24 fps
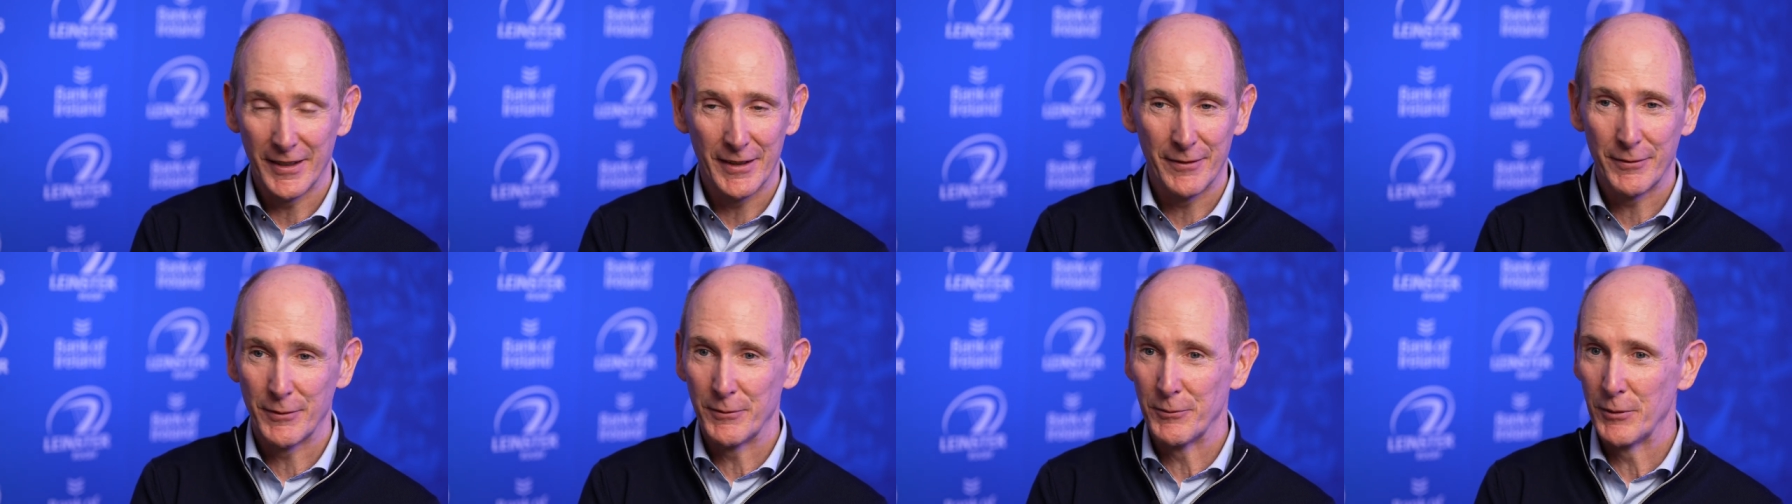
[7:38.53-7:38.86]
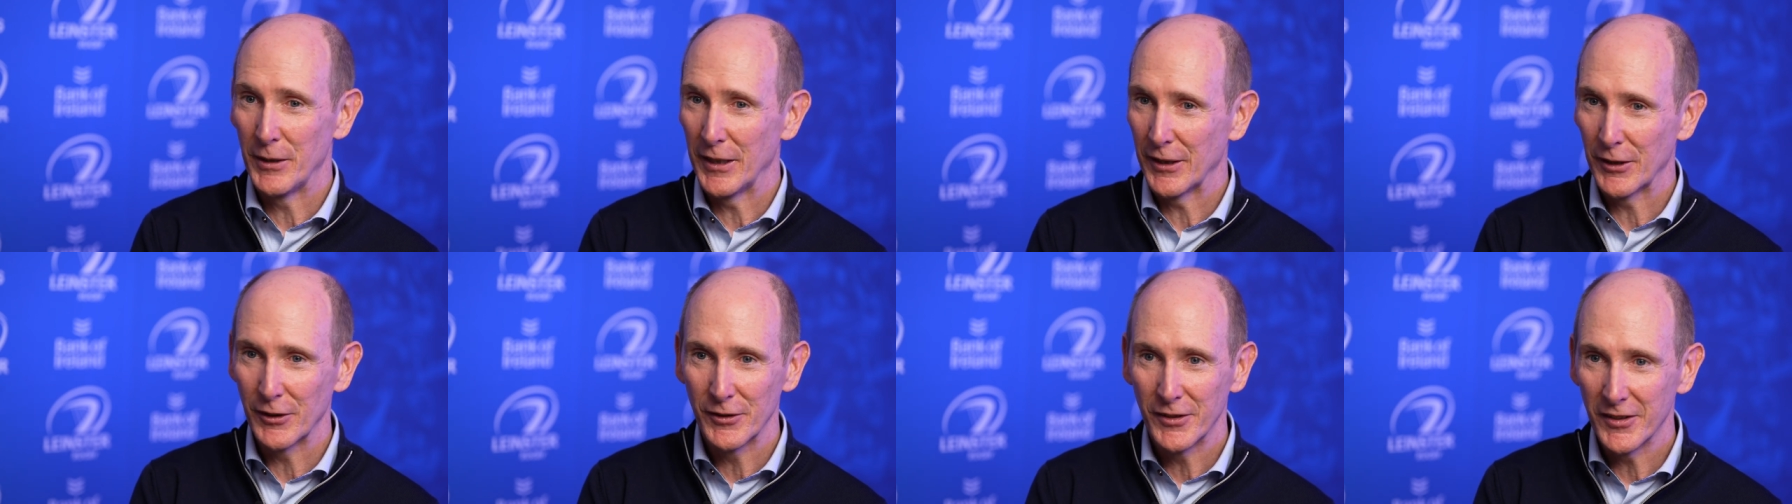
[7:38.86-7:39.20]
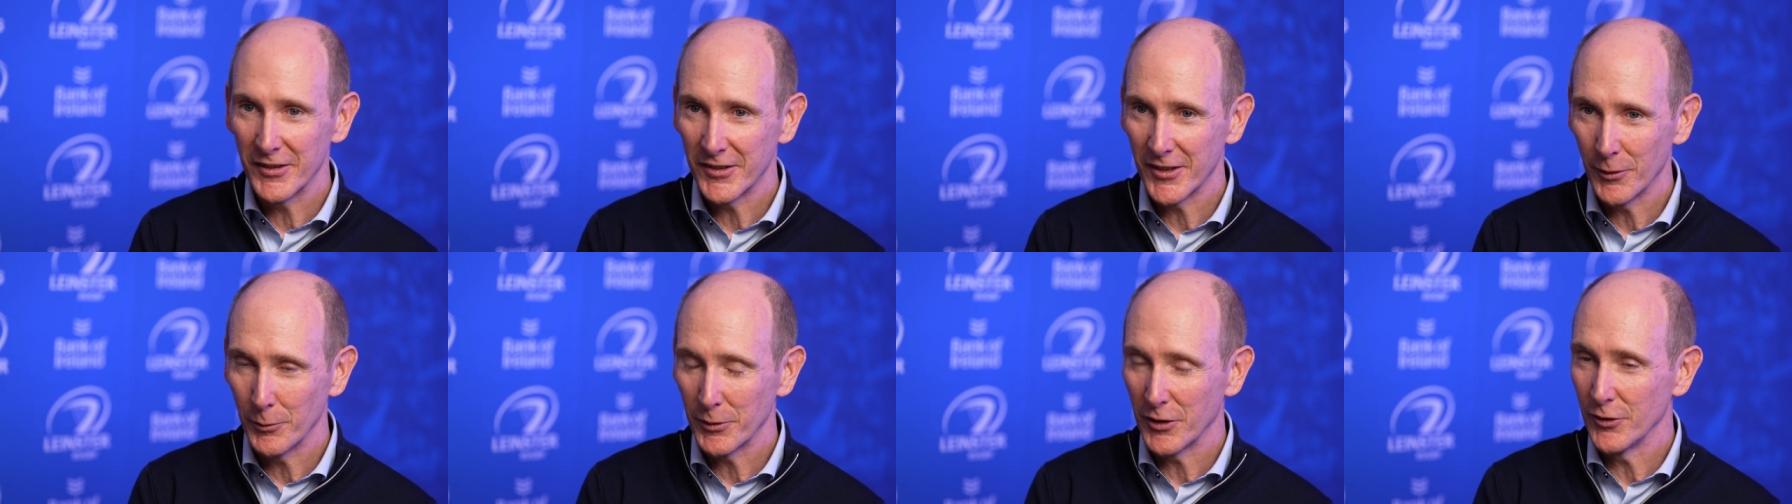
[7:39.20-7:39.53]
even really good
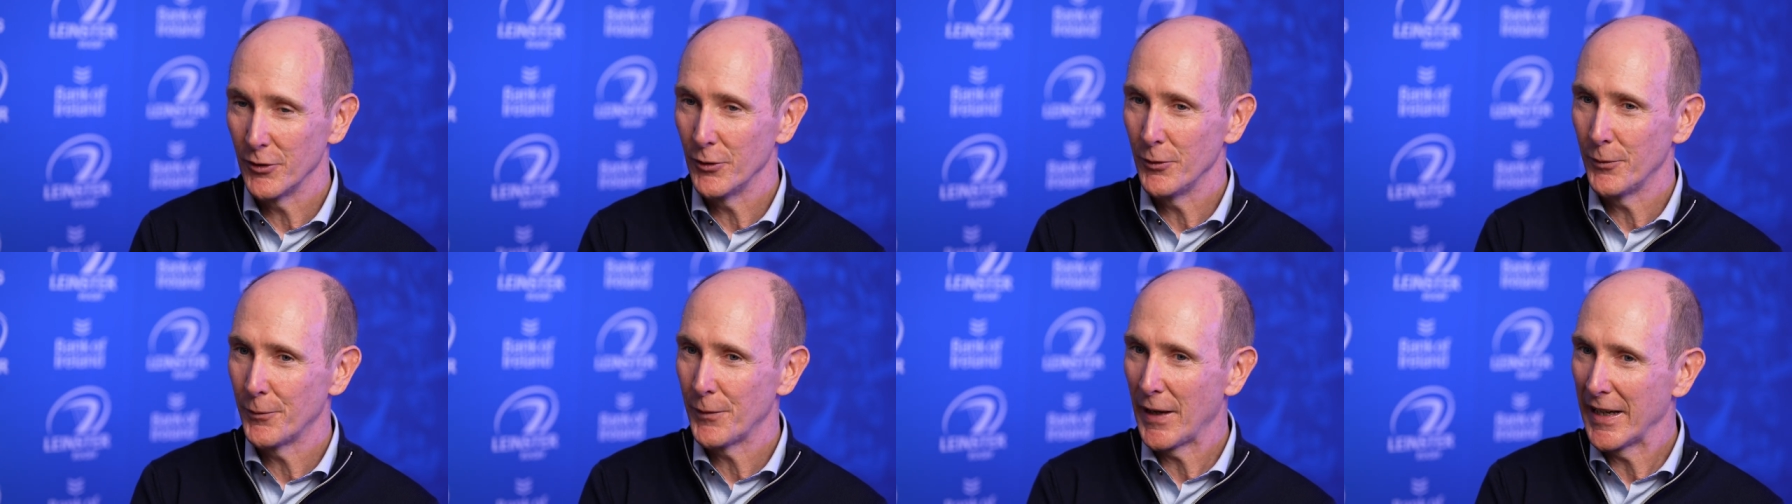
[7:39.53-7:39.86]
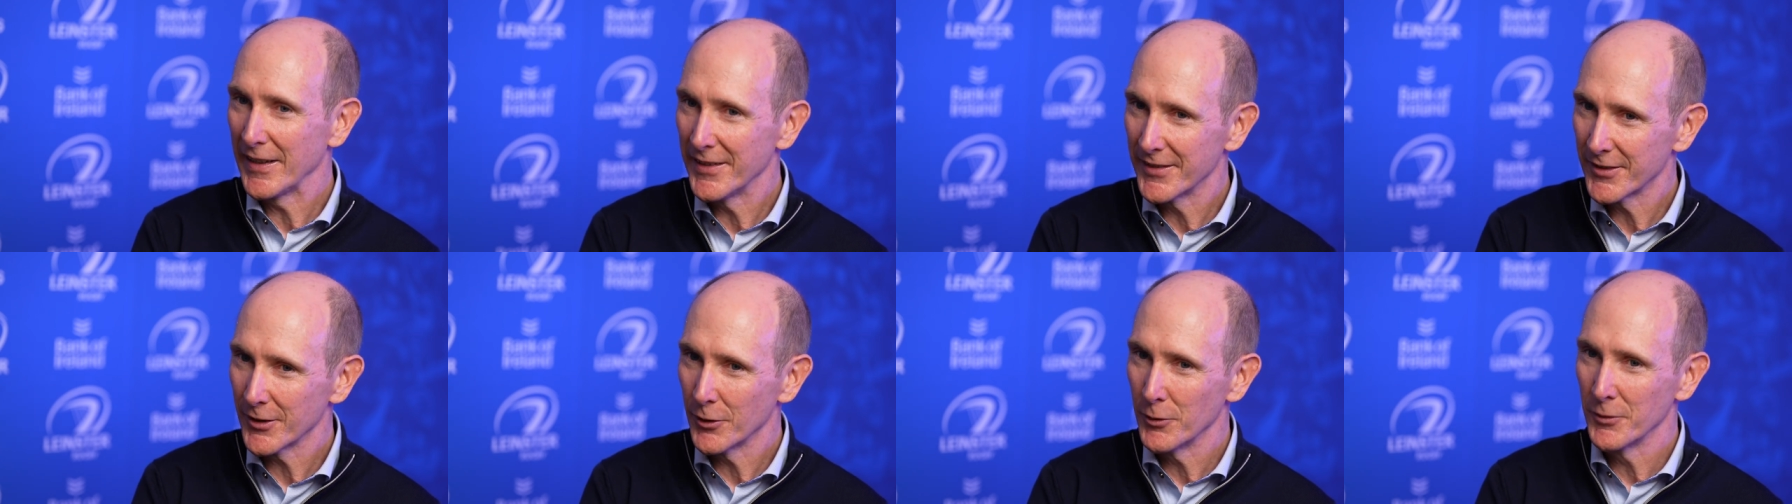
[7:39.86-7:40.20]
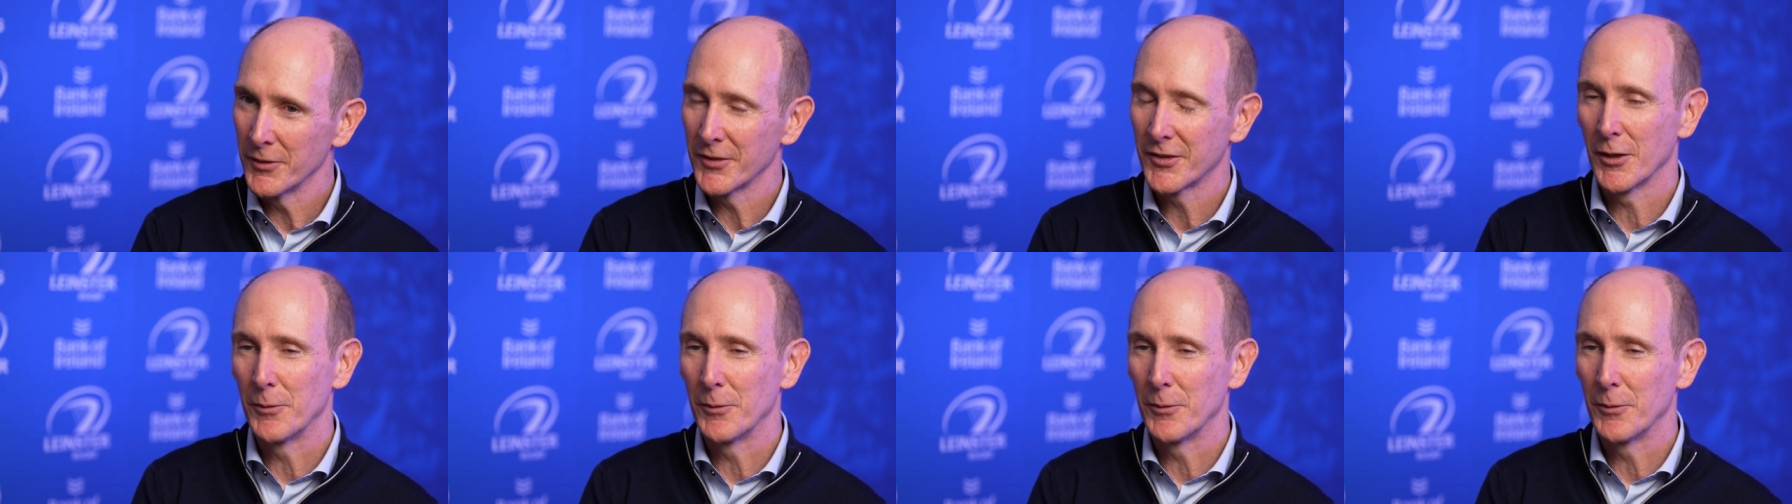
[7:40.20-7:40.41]
this year with the new fan zone.